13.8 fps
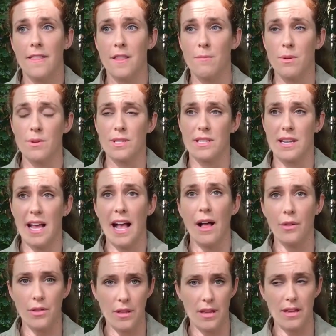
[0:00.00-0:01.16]
the most
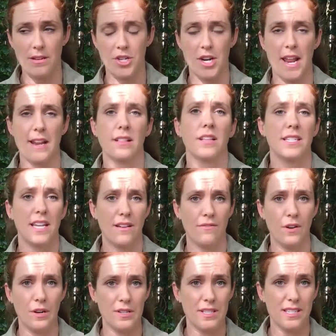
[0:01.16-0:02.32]
healthy, genetically
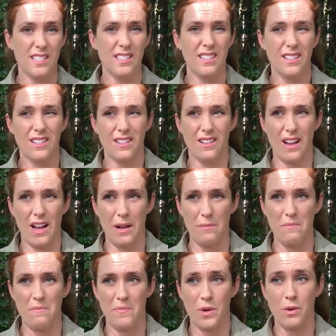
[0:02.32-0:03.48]
diverse
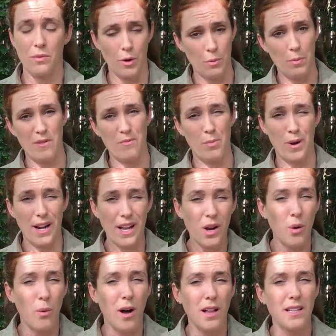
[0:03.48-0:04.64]
group of breeding
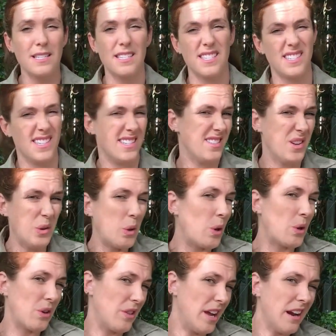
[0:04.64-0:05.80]
koalas is no
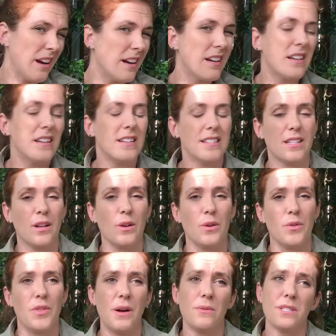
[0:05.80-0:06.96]
longer there.
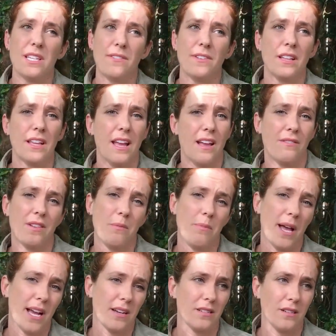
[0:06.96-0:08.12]
So that will definitely have an
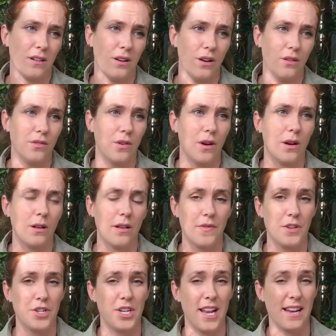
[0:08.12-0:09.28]
impact overall on
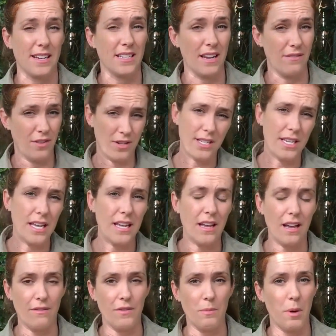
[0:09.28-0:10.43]
the genetic diversity
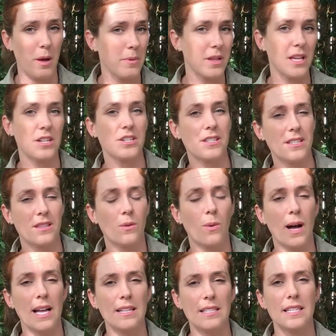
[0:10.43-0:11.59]
of the populations in the
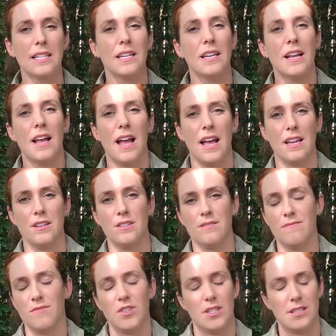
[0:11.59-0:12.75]
wild and
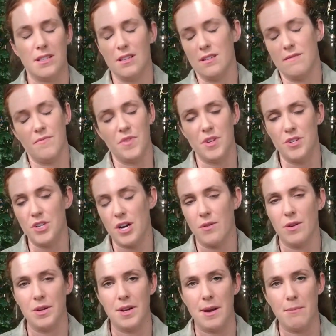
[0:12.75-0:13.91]
just the
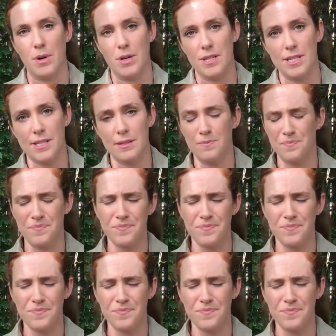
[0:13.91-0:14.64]
general numbers.